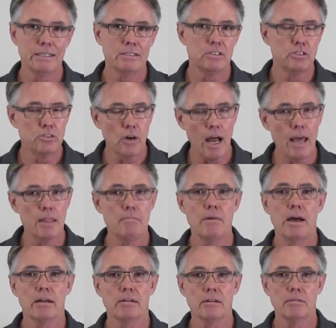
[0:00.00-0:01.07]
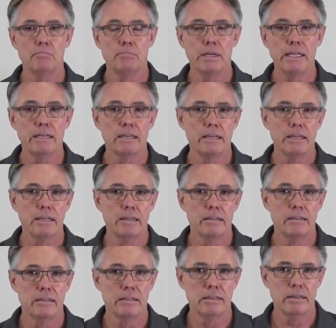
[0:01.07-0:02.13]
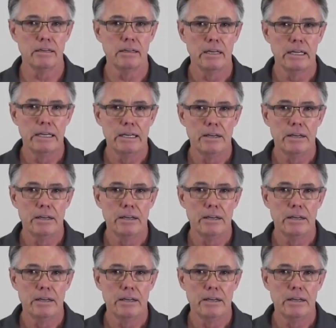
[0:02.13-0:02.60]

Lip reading: is dry them out completely. The